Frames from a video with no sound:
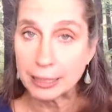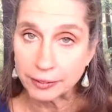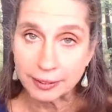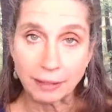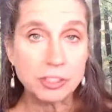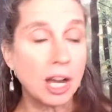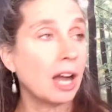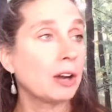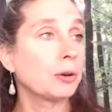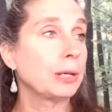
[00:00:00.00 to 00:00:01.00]
self-talk
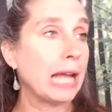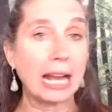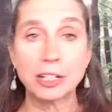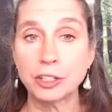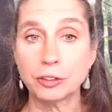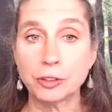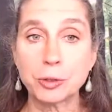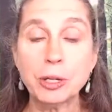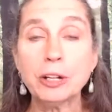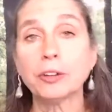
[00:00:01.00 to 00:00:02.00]
or reactions or
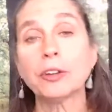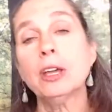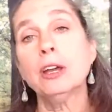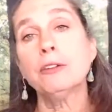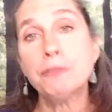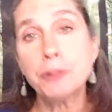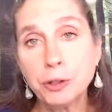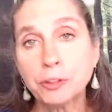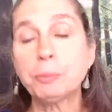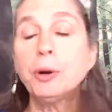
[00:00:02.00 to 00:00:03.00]
triggers,
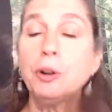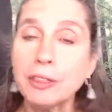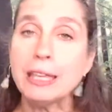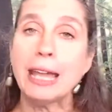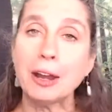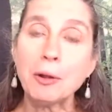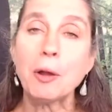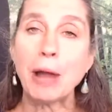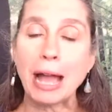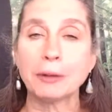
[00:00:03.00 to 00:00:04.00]
first pull the arrow out.